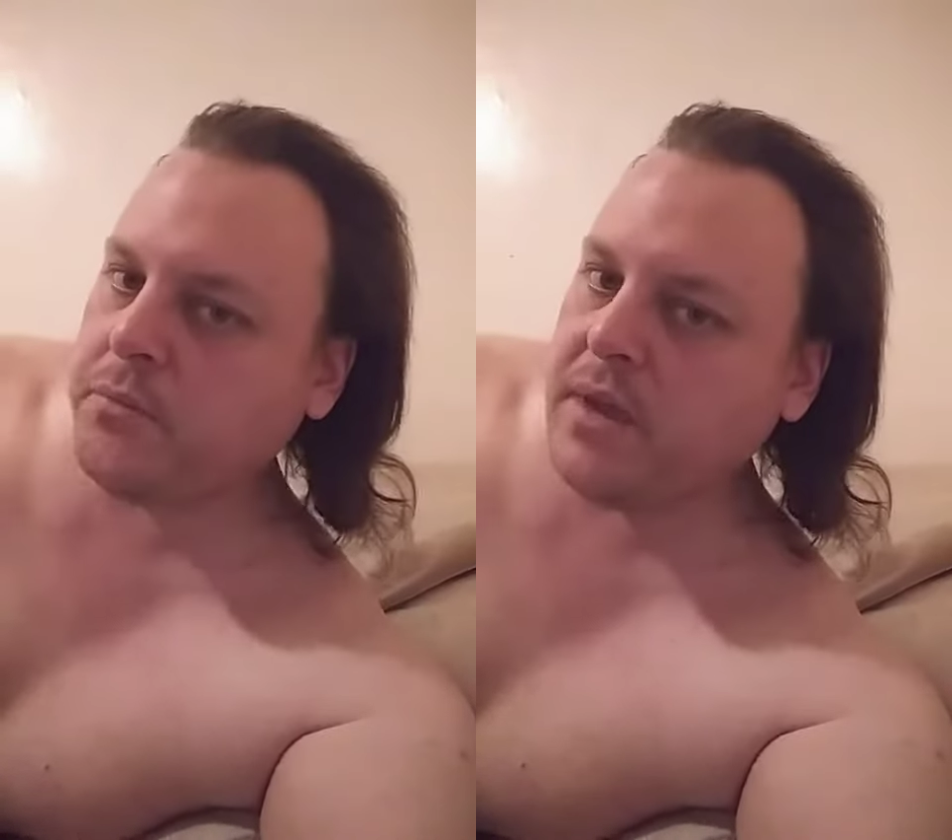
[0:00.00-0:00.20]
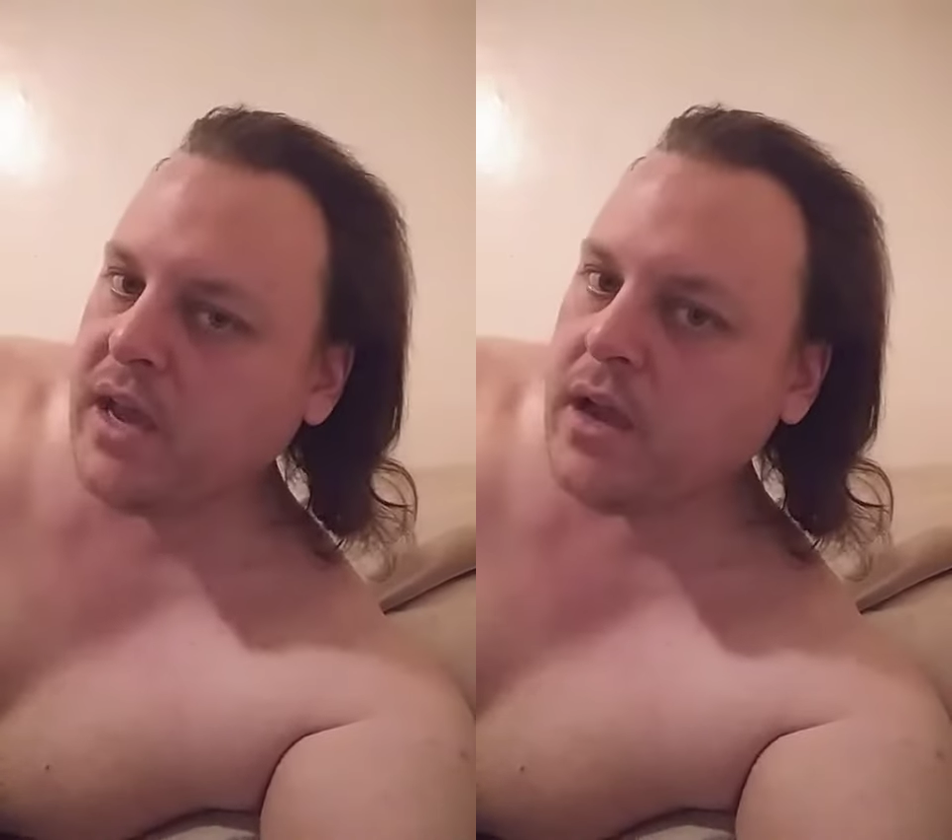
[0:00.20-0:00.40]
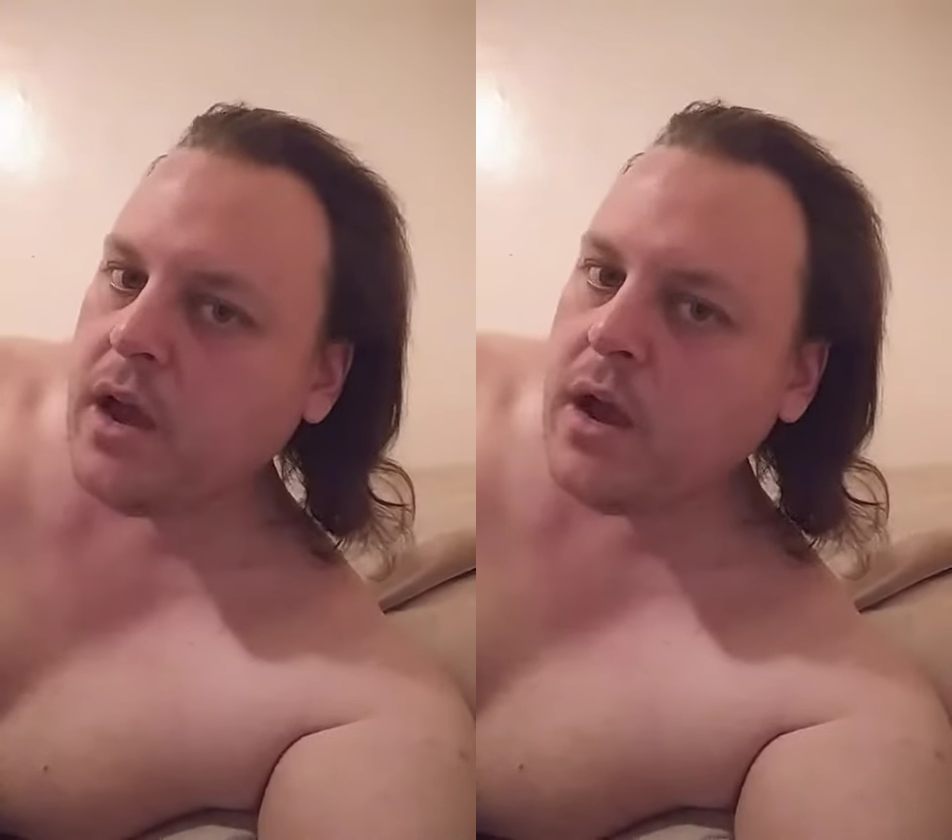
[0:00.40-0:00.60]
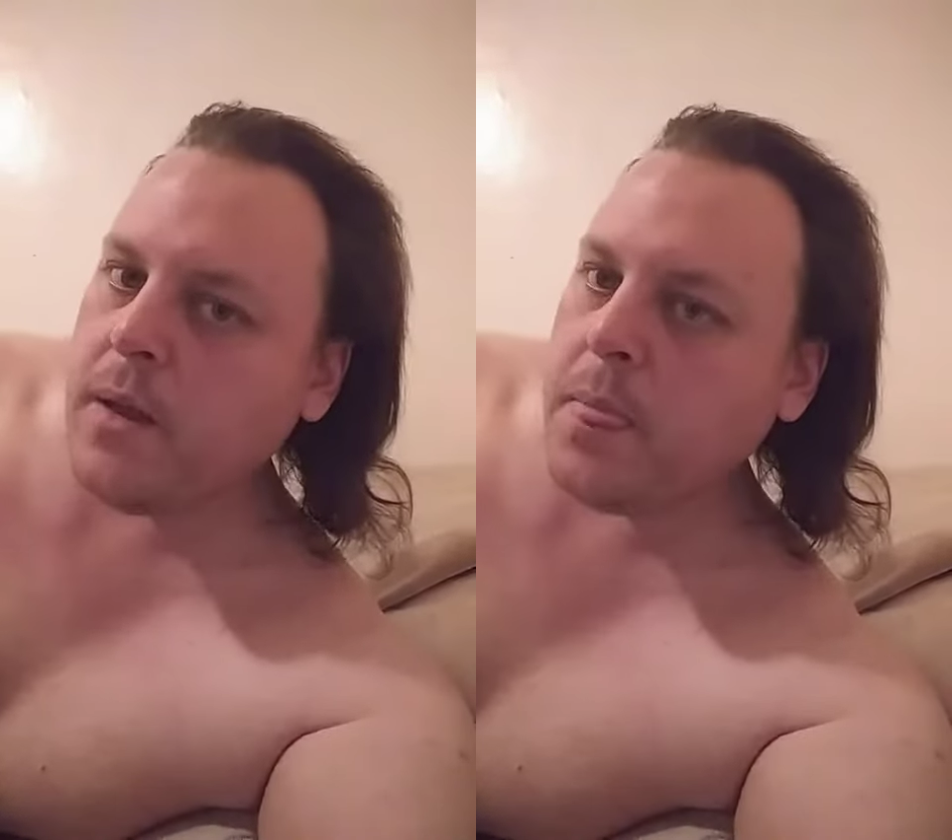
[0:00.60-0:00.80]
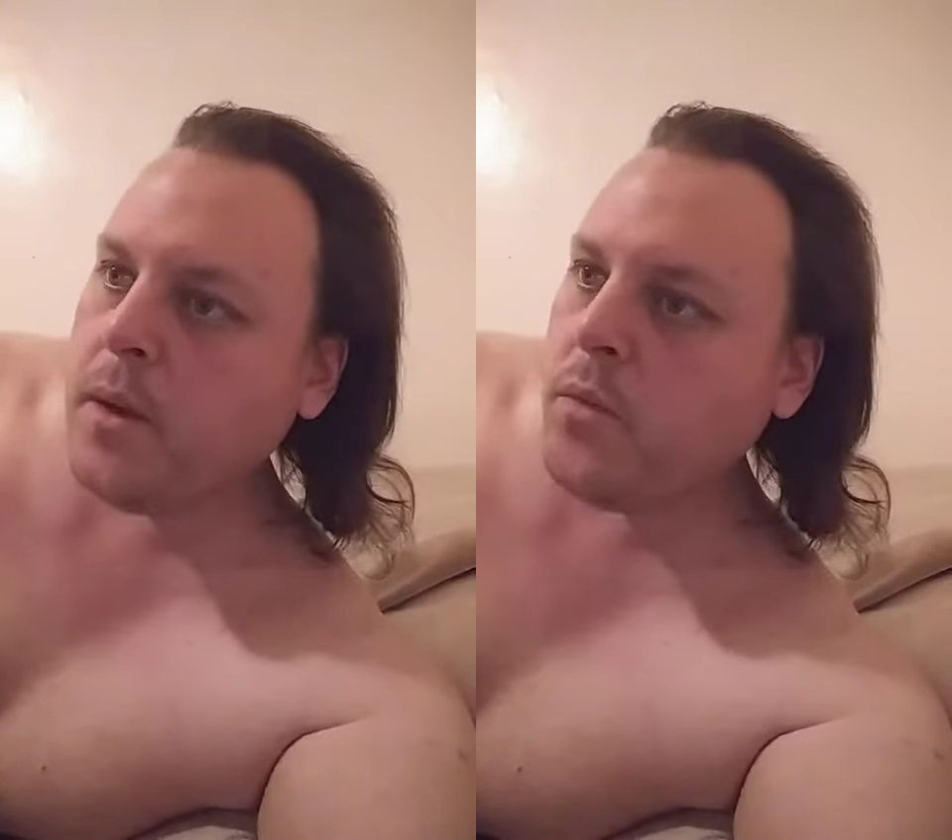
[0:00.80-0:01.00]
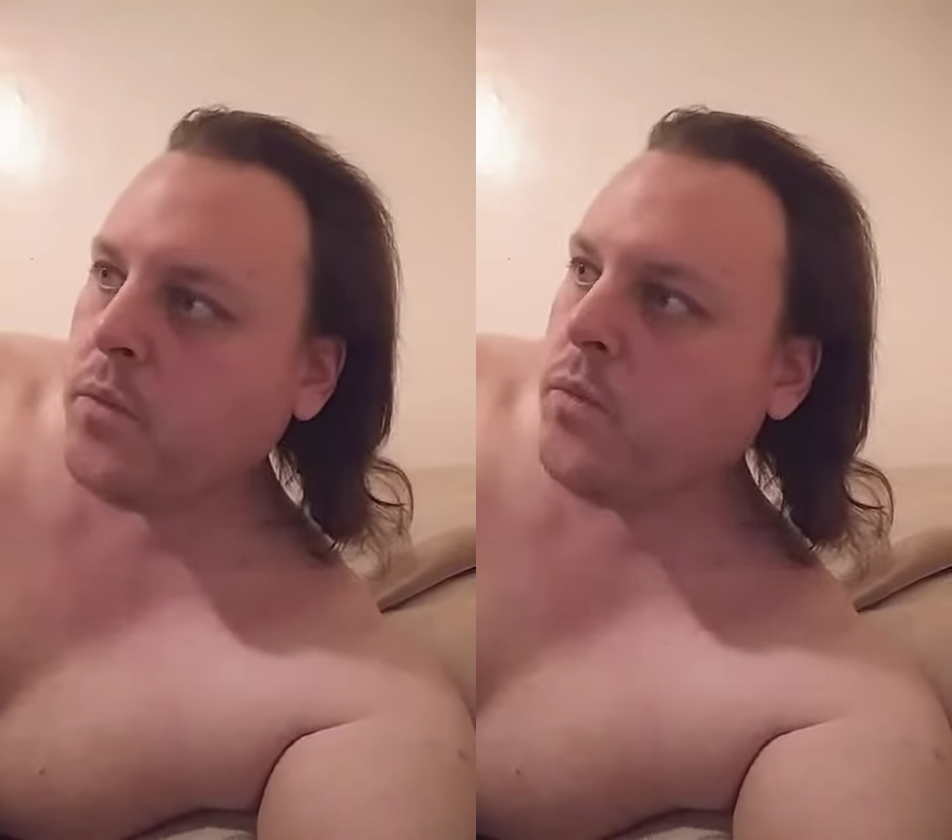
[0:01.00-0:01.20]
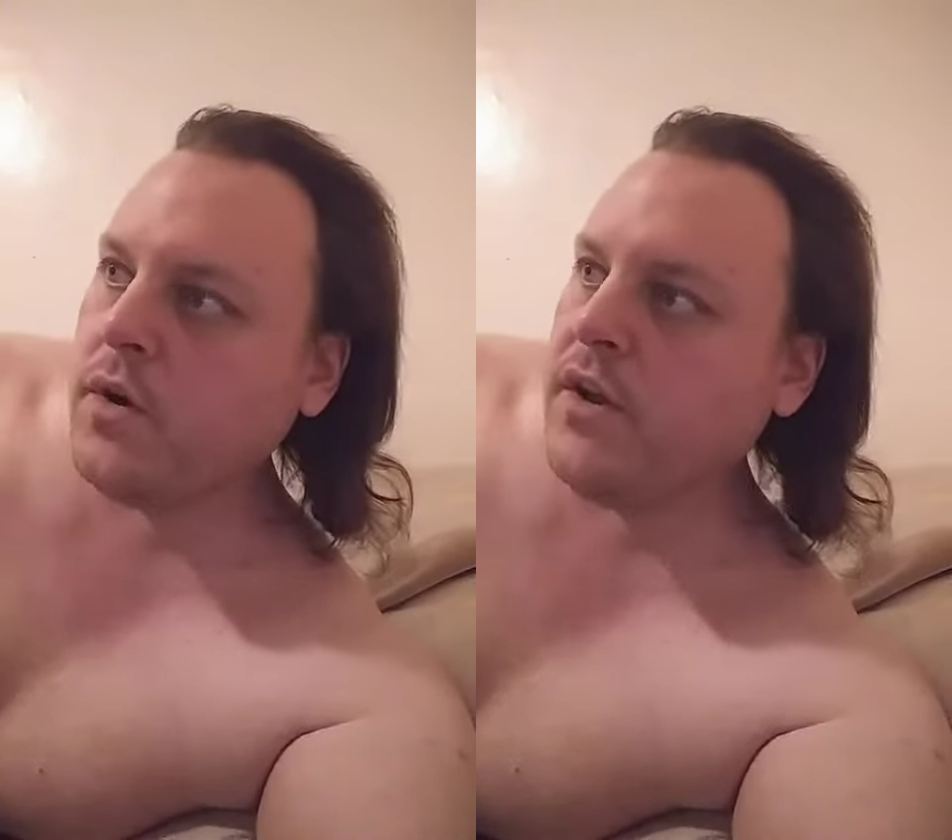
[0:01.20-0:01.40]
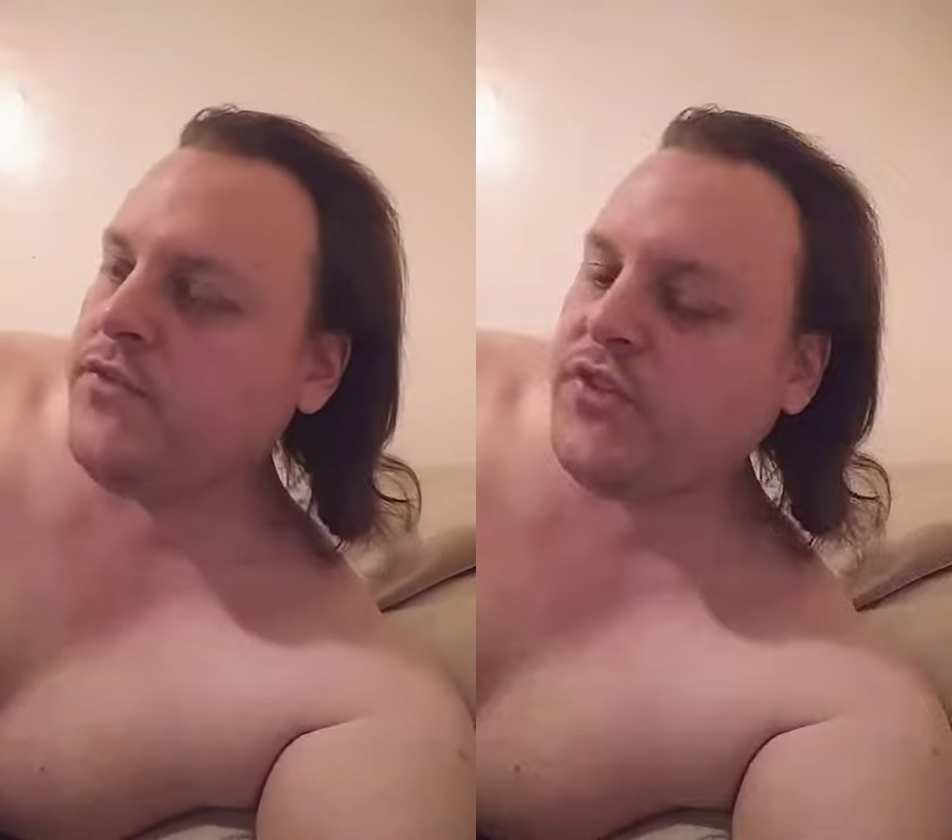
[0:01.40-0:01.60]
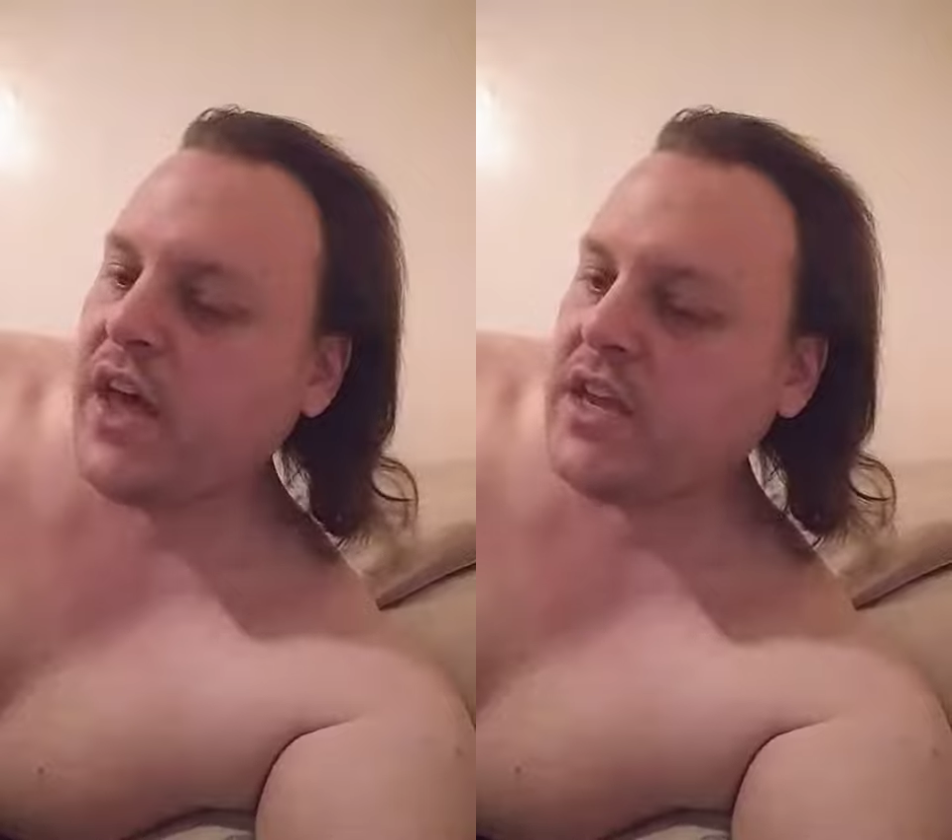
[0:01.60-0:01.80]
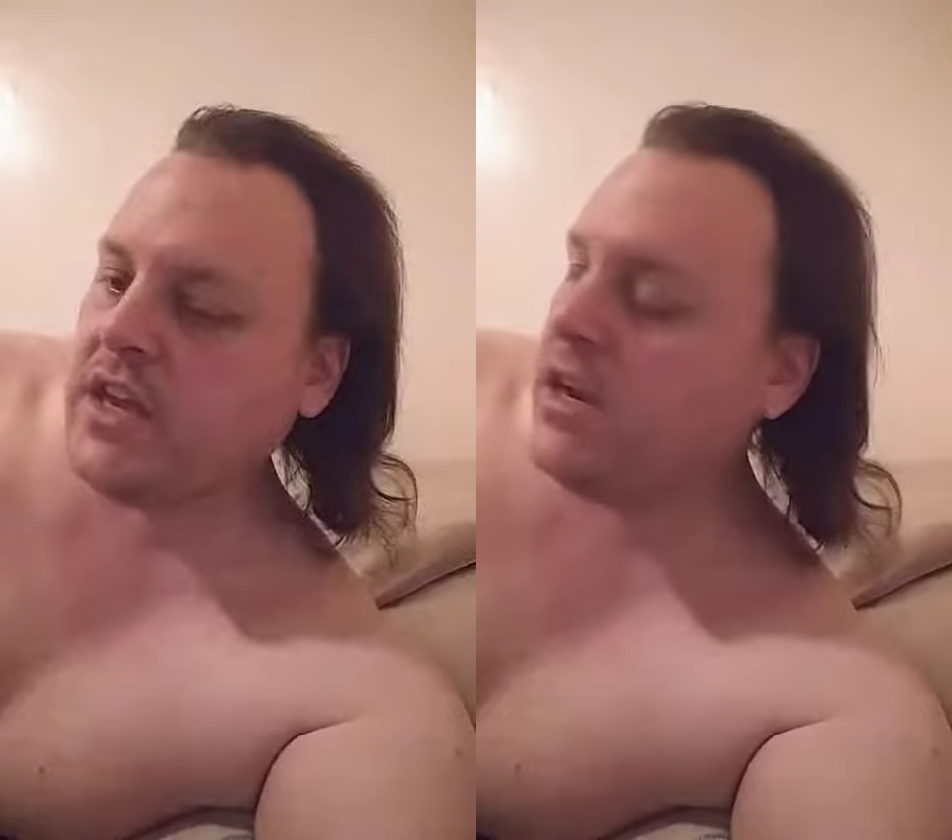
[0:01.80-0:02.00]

me, where it's like, you